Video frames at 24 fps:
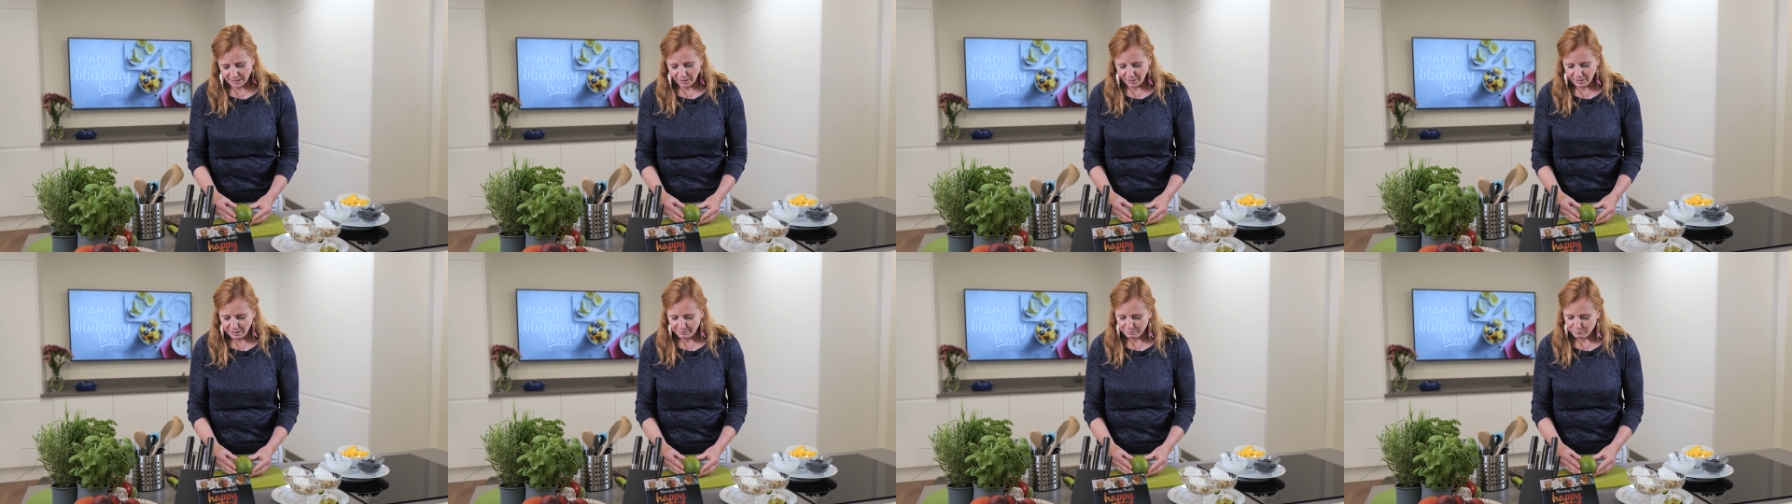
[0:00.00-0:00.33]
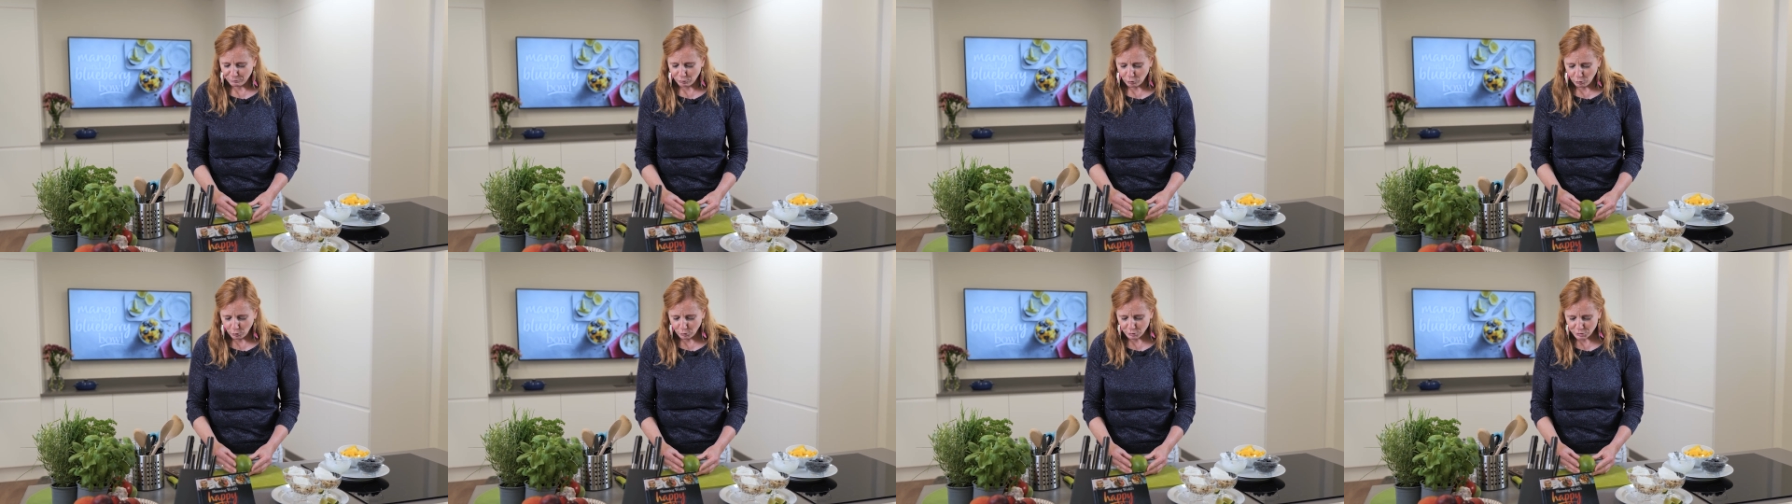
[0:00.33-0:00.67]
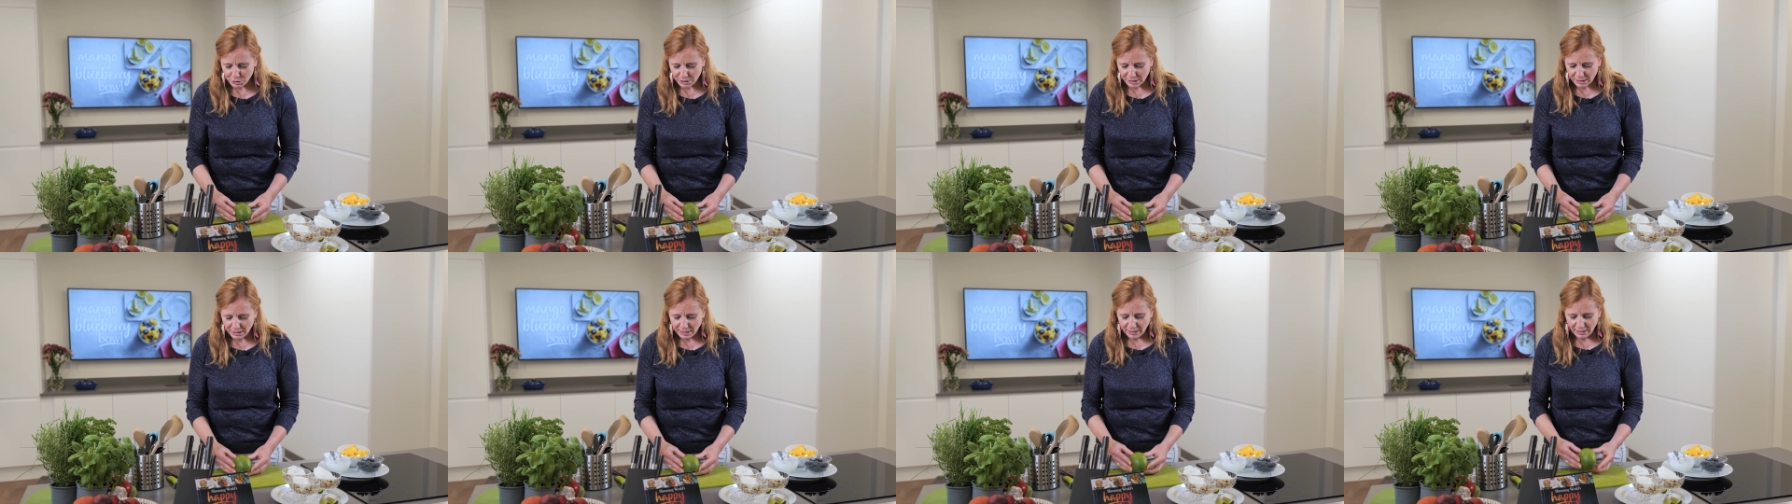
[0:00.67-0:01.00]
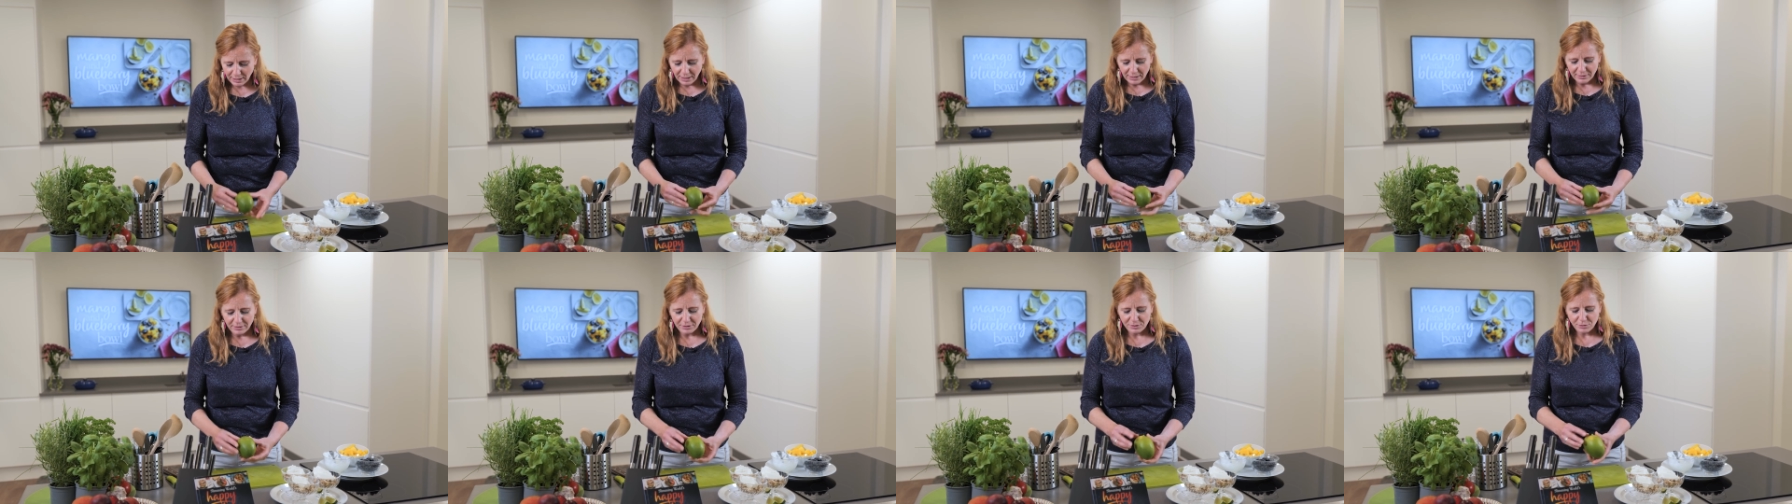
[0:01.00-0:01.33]
I've got
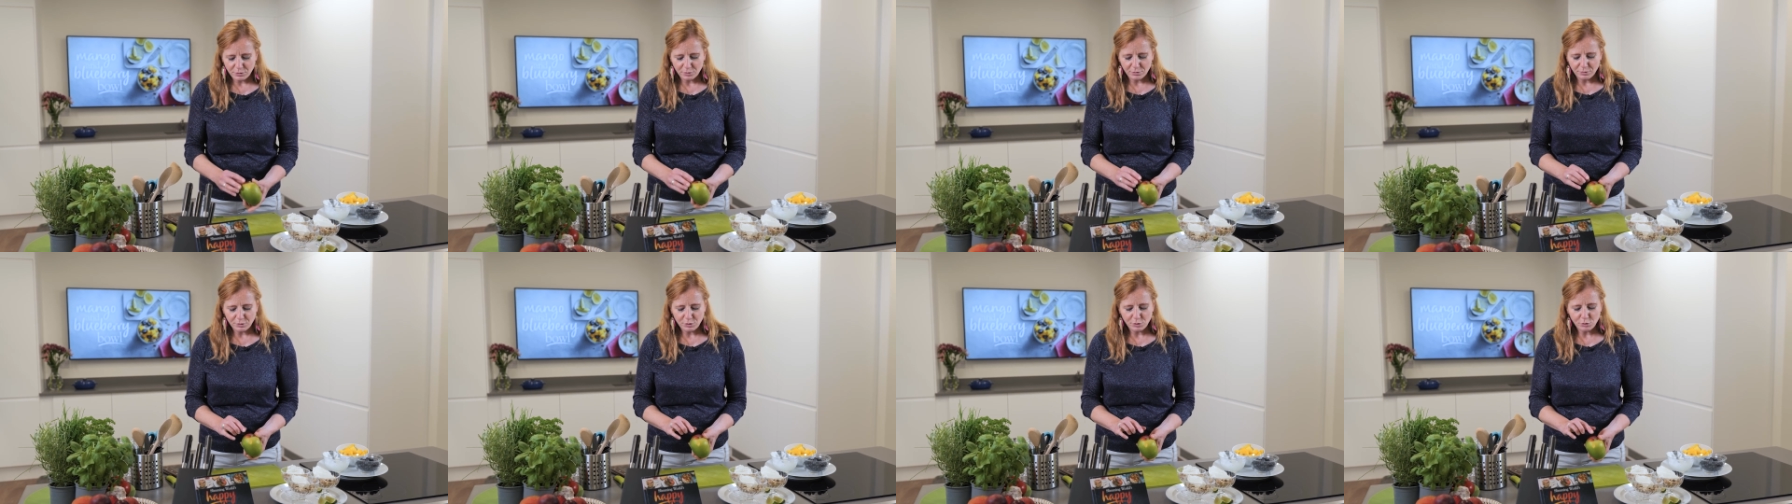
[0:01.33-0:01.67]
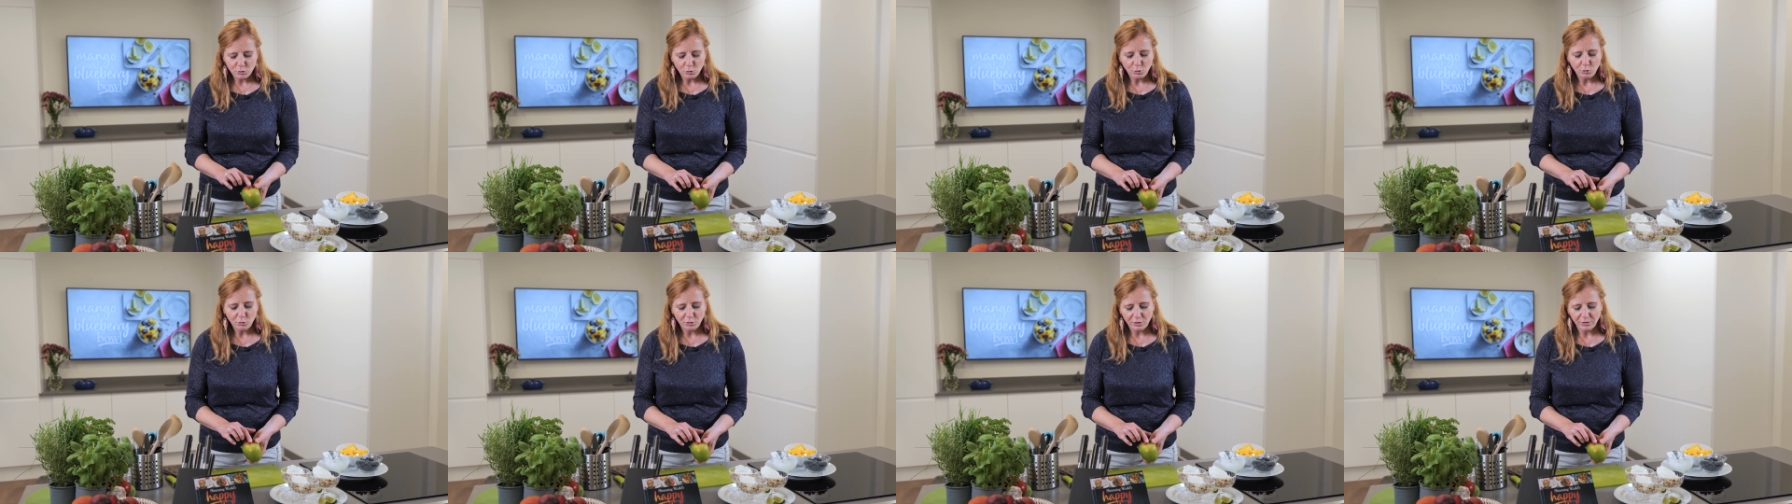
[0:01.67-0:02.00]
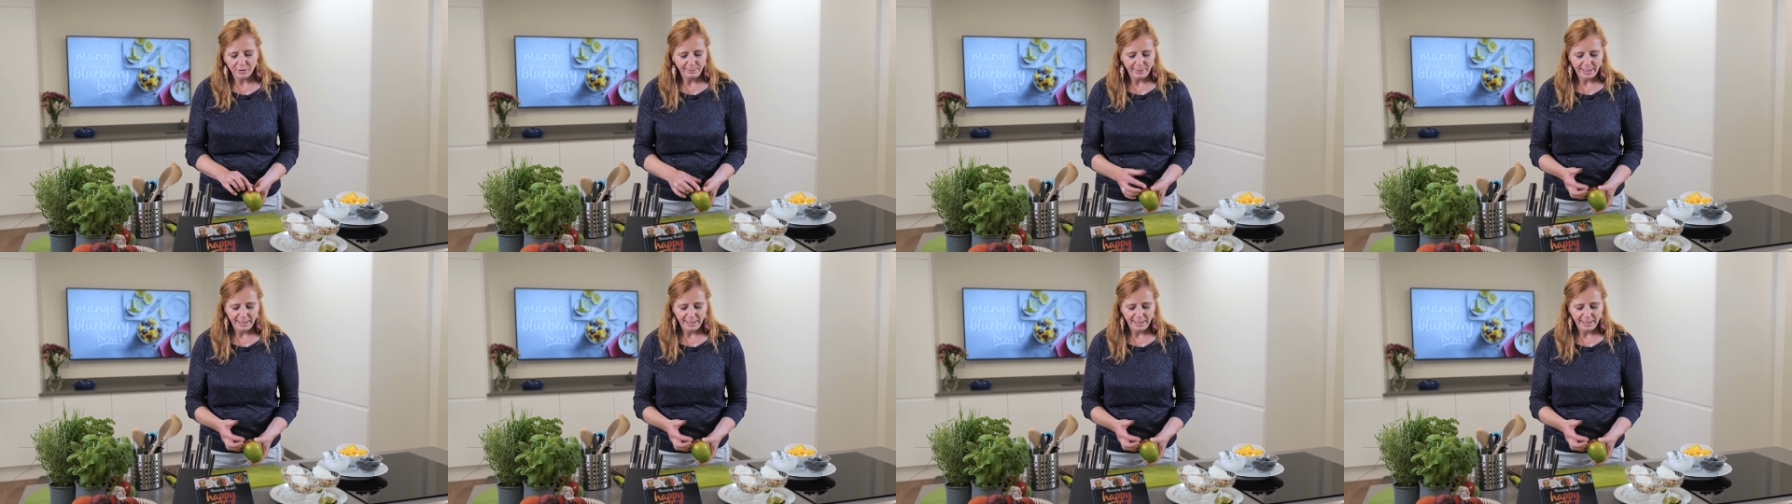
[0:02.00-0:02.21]
the sort of stalk of the